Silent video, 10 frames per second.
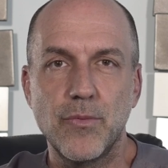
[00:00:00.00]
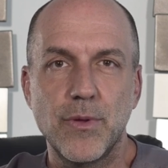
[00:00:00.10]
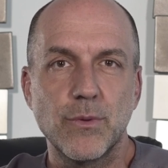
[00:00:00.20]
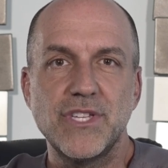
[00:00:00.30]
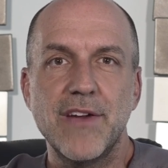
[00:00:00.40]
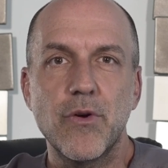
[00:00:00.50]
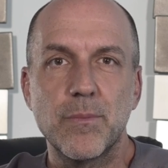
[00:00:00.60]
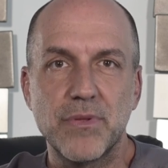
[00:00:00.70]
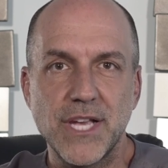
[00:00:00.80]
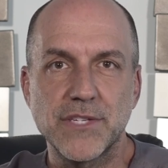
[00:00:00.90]
There was never a
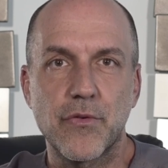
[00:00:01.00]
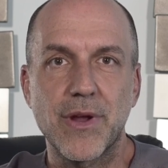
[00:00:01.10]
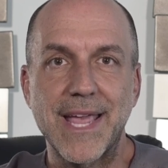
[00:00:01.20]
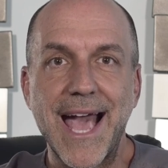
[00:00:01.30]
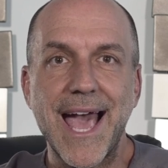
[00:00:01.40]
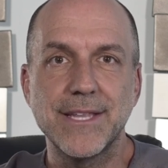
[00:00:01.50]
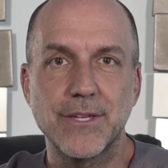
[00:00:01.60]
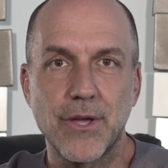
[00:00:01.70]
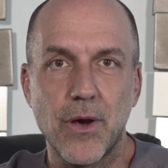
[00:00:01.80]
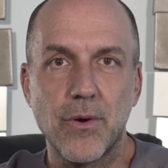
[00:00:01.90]
place for a guy
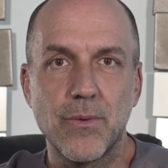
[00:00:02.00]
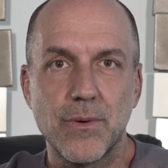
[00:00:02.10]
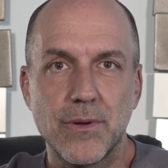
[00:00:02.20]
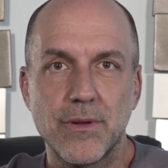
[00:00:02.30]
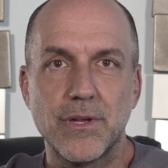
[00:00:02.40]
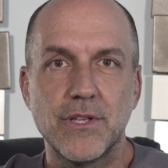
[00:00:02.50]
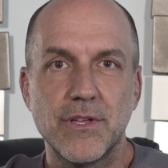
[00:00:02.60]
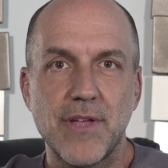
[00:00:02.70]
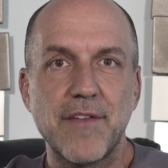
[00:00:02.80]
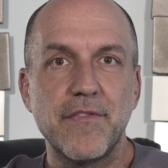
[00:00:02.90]
to go
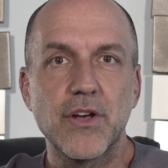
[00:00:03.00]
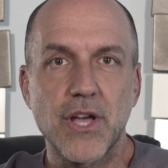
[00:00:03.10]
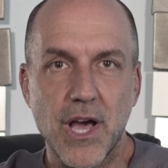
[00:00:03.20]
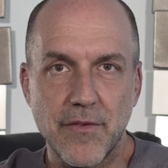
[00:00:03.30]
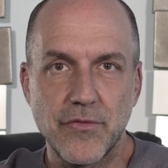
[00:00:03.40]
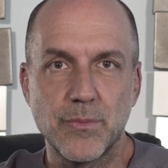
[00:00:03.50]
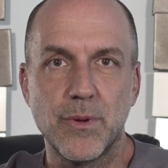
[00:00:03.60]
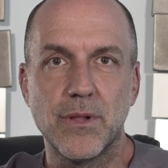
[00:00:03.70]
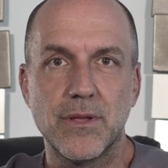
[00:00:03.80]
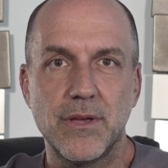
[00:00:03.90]
and feel
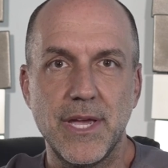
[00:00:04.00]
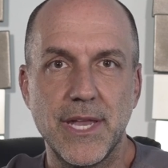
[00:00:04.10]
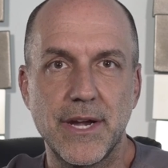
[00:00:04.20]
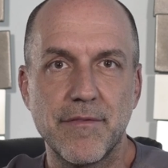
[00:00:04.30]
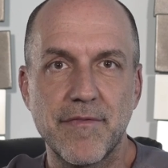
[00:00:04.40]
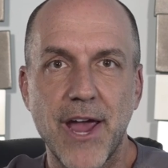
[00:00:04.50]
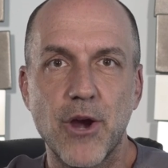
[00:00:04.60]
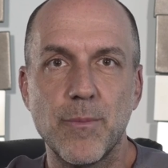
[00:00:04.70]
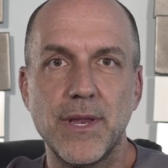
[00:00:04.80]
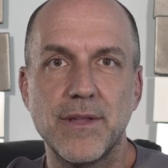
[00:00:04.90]
comfortable in an
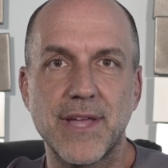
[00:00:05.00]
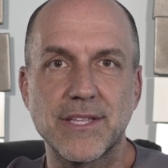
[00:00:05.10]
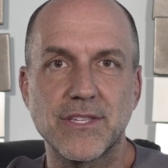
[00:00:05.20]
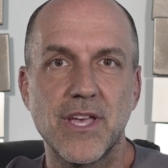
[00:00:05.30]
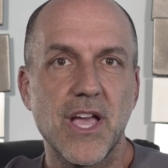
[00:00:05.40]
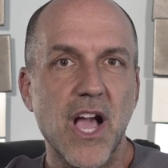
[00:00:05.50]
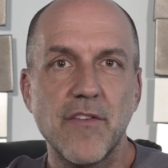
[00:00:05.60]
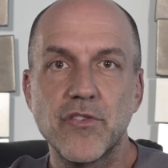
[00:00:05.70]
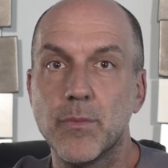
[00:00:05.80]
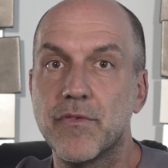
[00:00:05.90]
environment that's
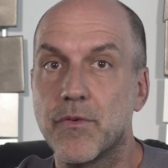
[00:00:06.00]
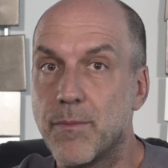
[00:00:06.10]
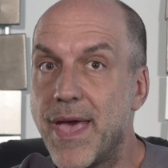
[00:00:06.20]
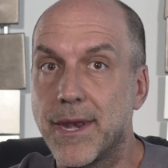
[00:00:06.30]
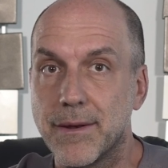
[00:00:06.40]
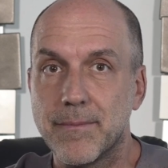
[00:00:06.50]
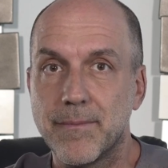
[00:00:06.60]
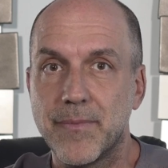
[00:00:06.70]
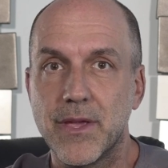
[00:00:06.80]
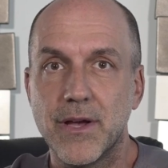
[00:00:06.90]
comfortable for men,
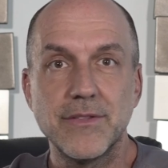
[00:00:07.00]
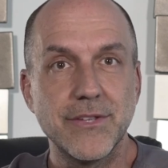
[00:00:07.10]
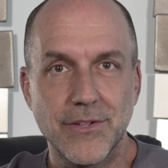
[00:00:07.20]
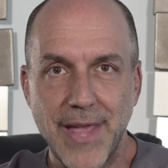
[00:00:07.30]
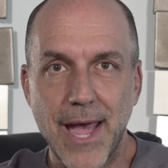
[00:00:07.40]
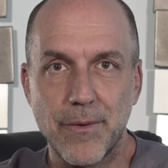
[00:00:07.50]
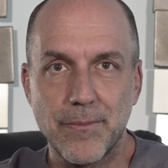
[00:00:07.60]
until now.